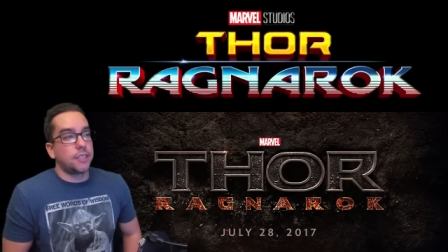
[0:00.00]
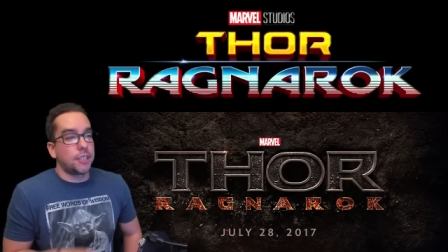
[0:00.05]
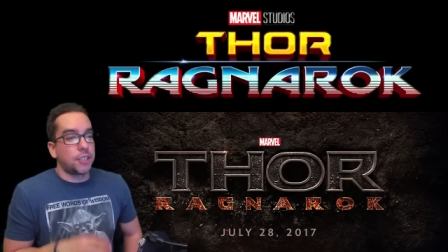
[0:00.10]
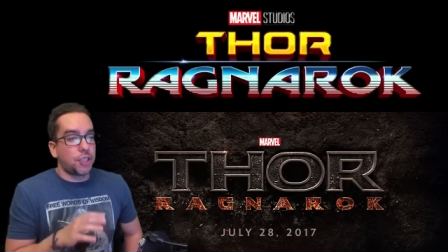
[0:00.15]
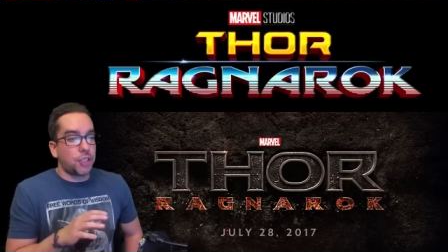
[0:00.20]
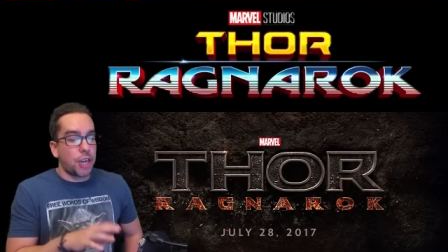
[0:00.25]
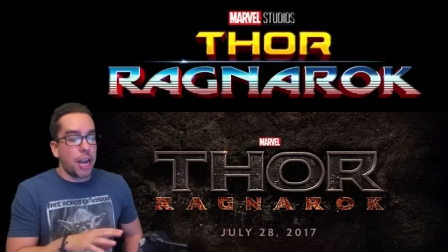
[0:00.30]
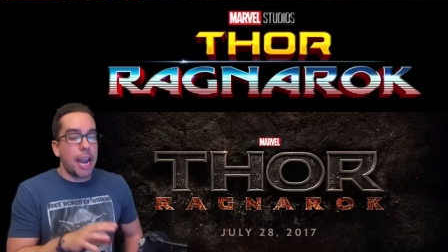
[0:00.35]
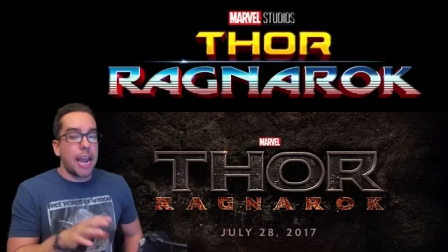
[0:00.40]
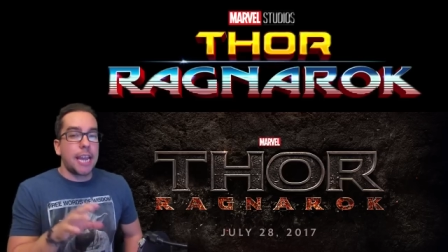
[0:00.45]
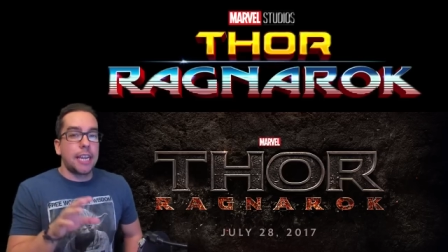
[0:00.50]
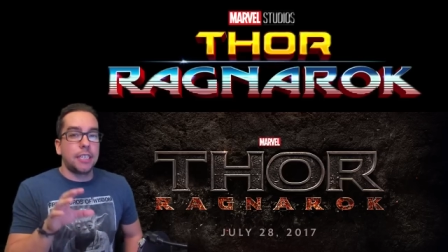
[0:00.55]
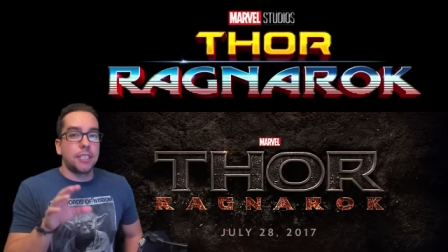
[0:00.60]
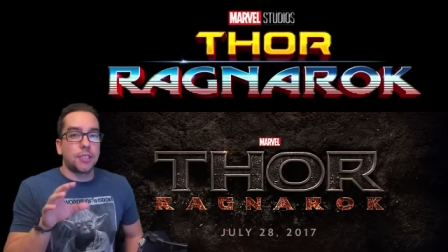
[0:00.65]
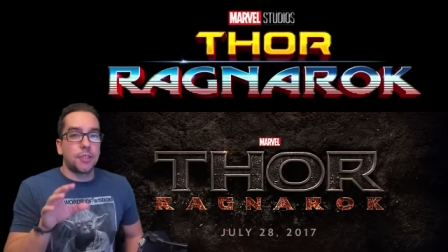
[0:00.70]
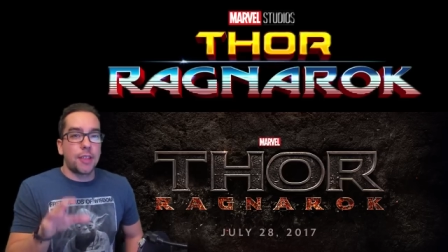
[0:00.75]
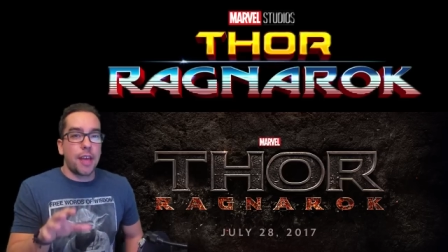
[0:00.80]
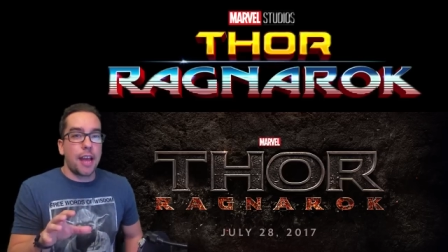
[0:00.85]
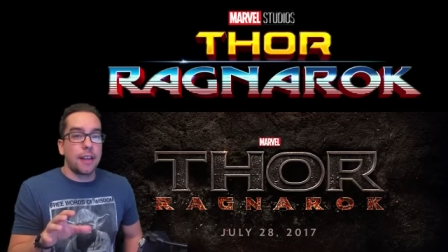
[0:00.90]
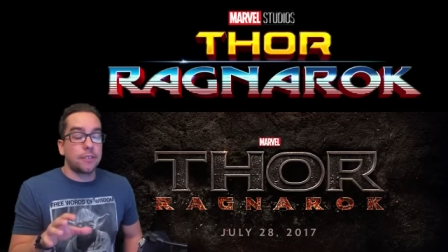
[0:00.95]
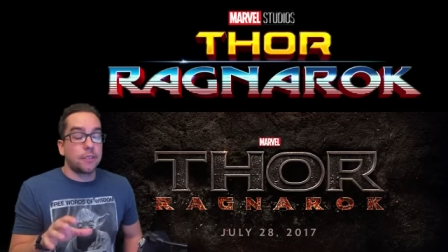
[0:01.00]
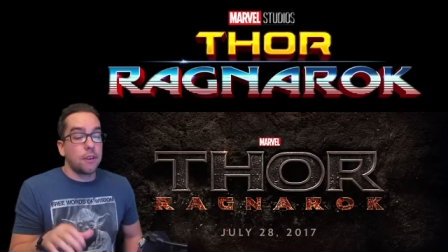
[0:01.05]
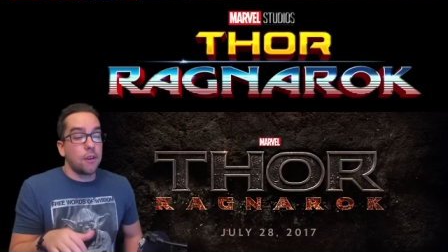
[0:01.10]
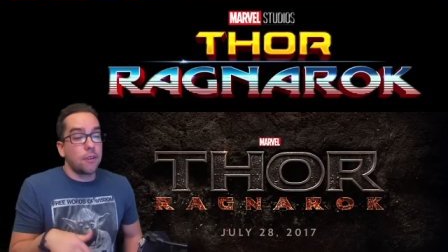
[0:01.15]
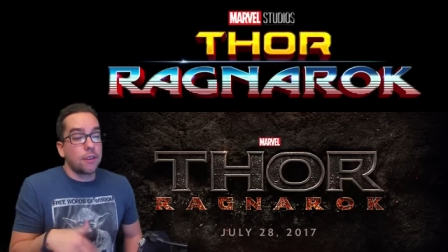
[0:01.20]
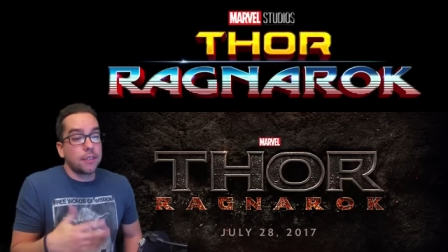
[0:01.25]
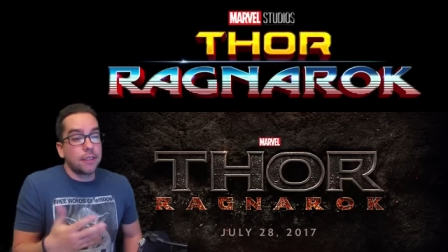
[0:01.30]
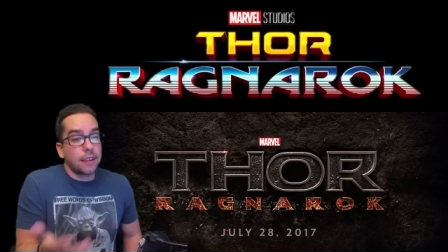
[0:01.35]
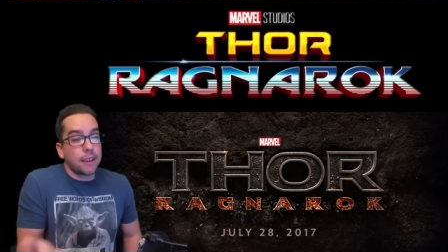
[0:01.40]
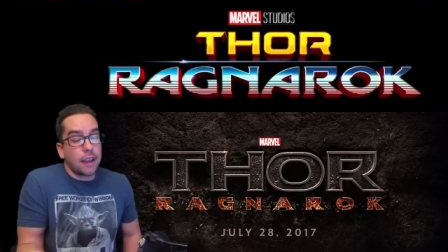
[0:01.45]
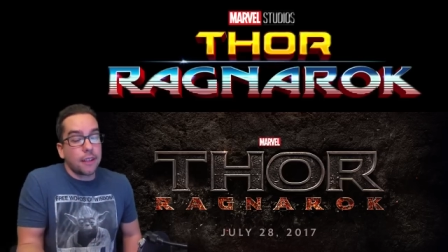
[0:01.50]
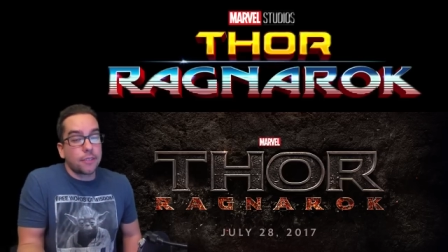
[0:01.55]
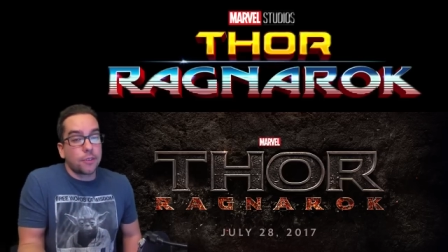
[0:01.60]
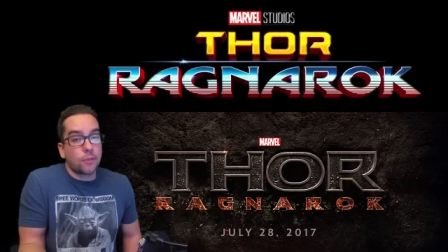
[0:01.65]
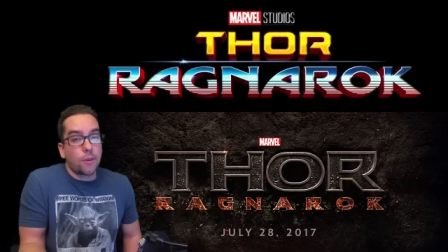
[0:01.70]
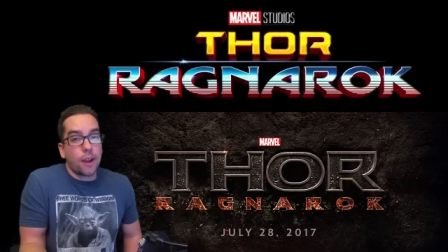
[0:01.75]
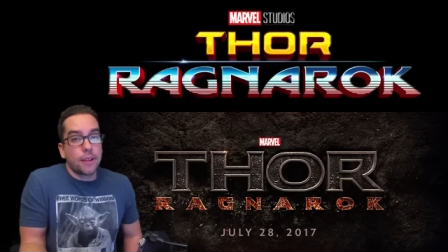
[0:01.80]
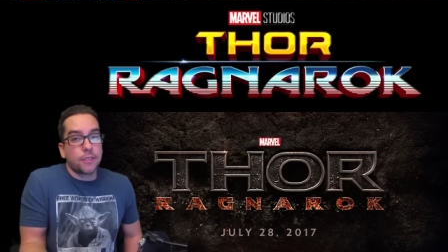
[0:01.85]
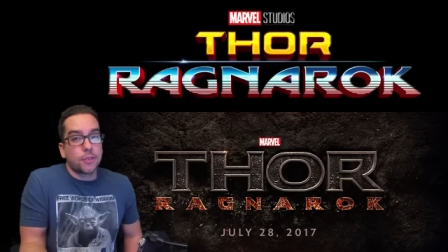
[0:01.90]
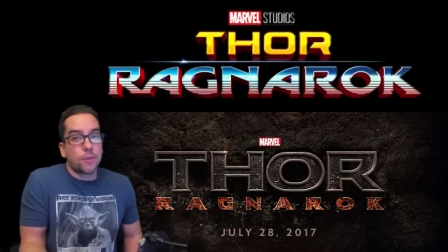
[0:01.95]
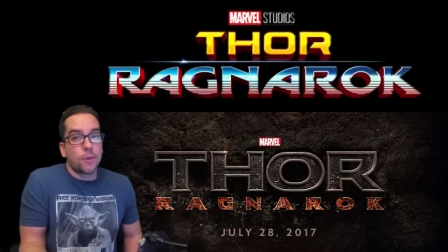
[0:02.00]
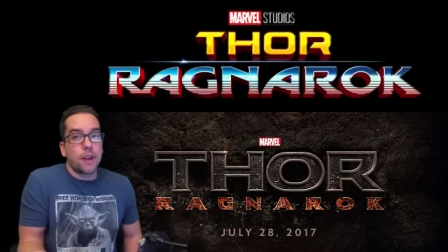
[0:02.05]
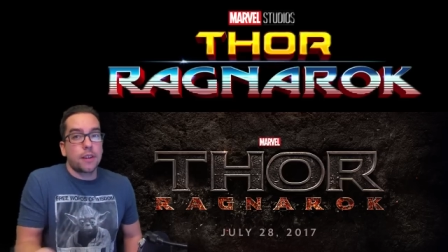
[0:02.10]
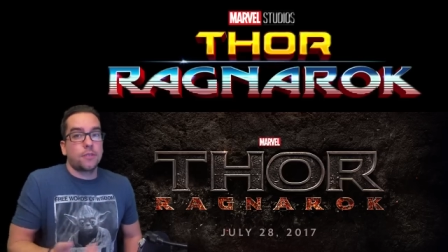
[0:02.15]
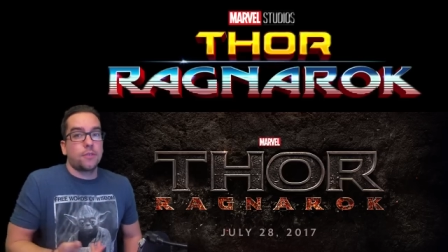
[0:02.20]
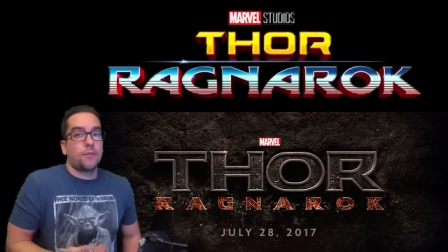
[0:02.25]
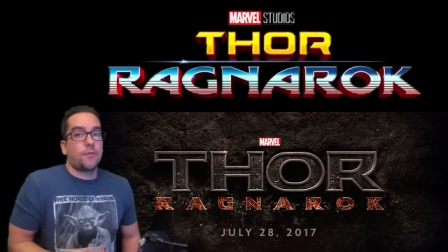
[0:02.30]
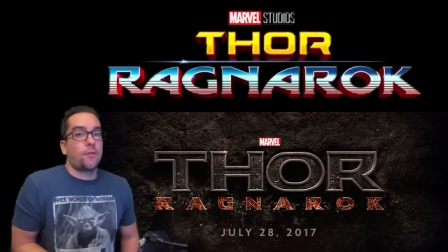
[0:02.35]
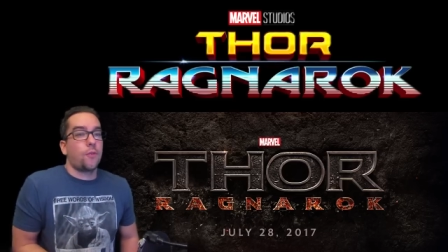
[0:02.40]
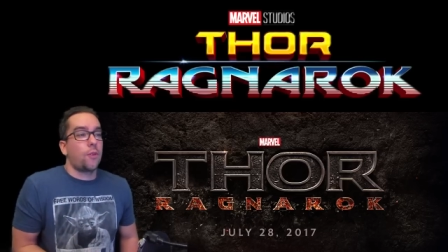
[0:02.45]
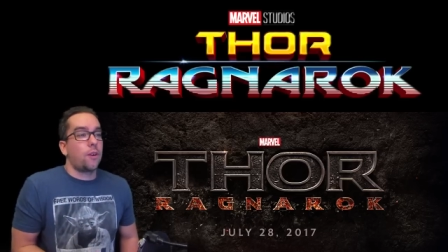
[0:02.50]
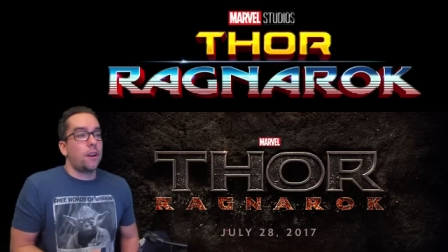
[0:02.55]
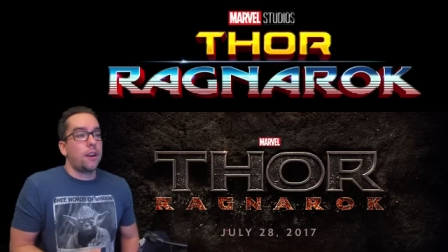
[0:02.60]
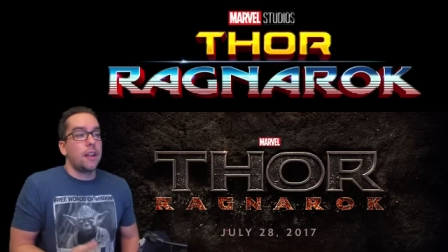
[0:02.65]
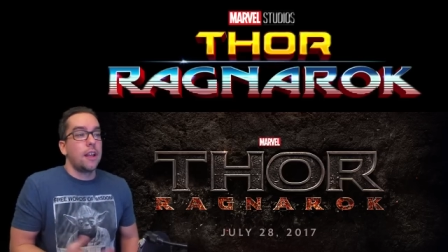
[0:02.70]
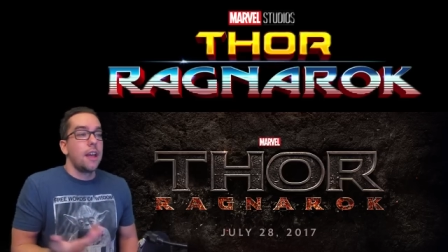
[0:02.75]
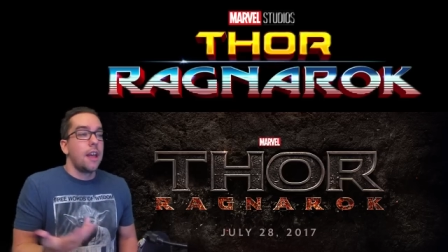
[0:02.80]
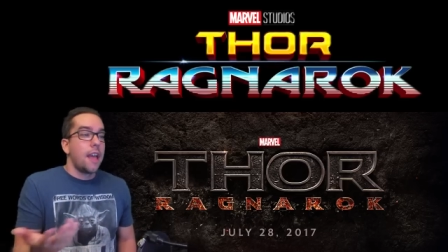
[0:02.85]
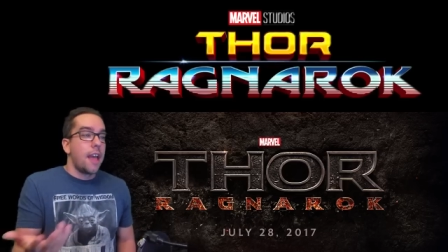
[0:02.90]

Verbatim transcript: to change that tone, and they got the right director for it.